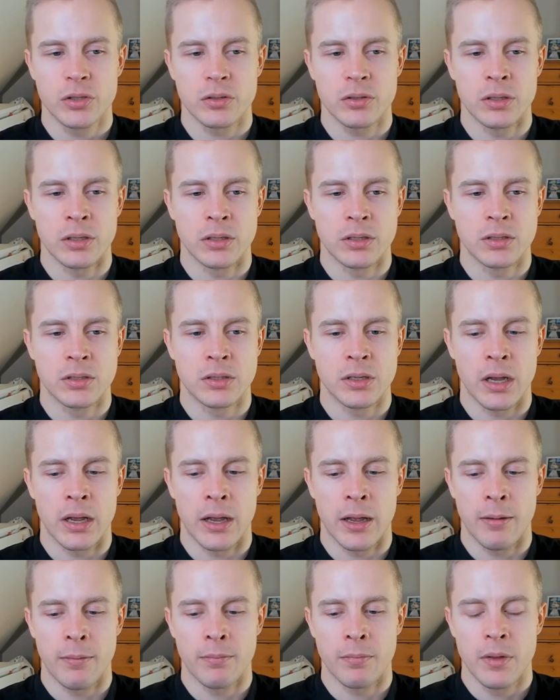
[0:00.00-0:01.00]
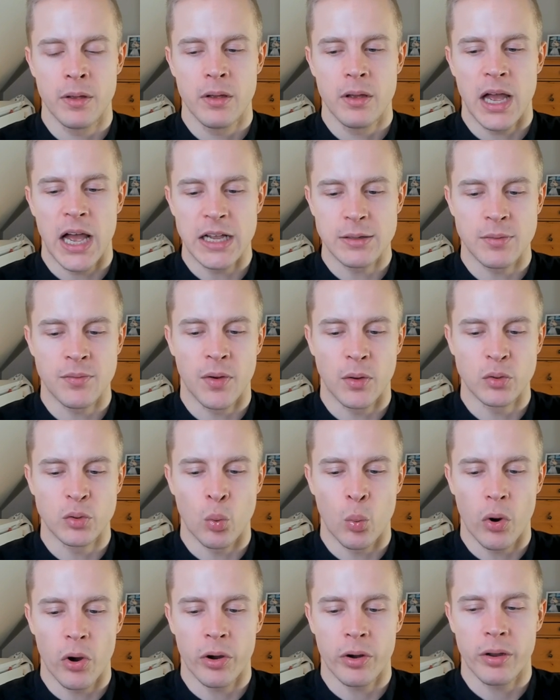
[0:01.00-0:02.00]
It um, has been found to
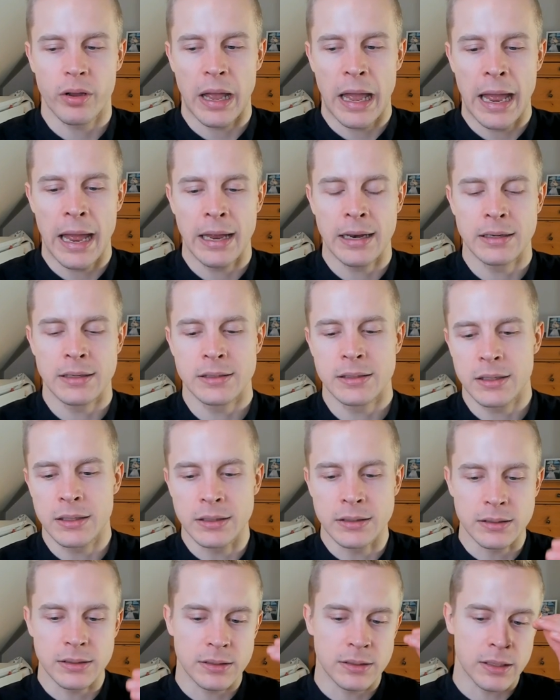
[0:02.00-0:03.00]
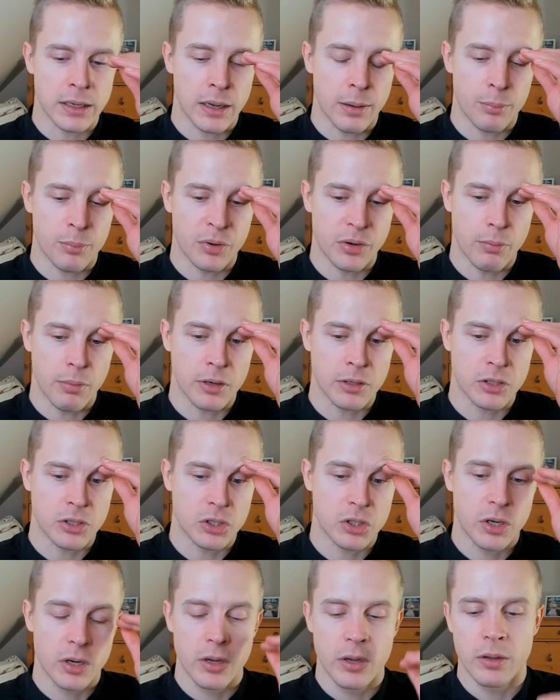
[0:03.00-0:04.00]
work, and it uh, pretty
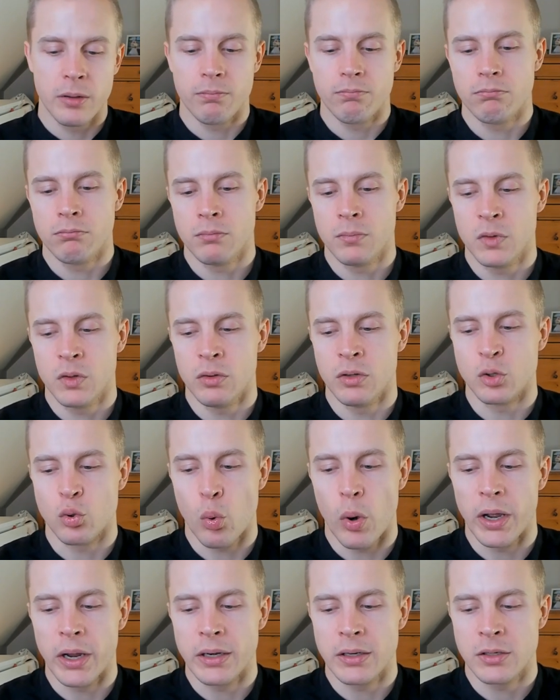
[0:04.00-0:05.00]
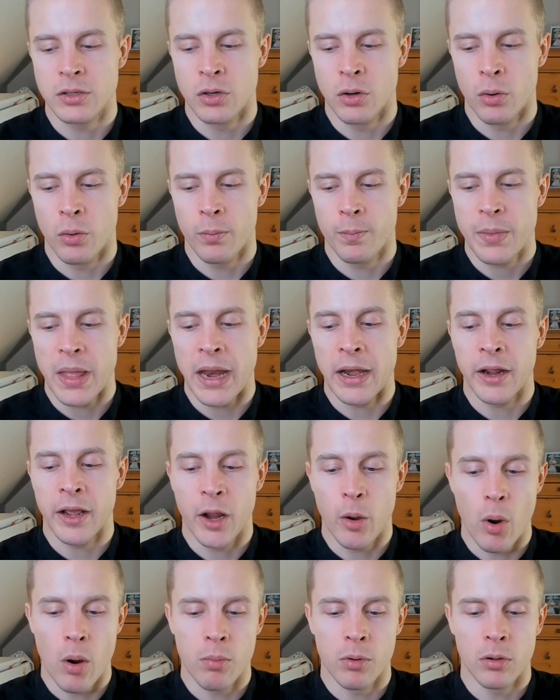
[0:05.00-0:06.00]
much is quite you know
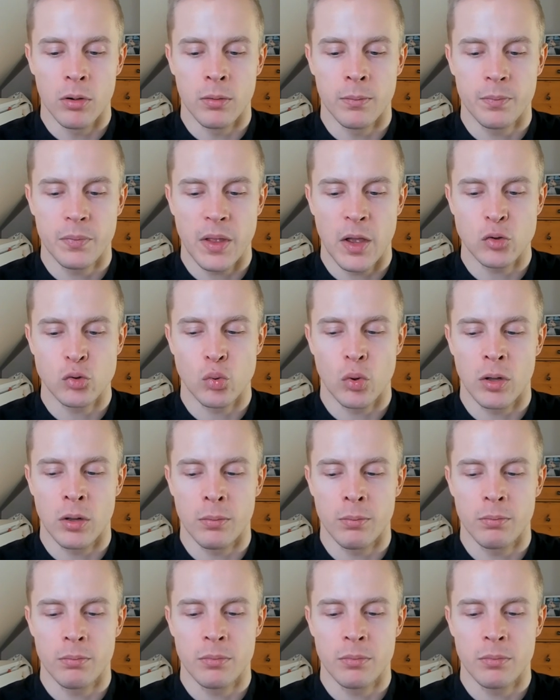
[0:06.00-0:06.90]
adherable as well.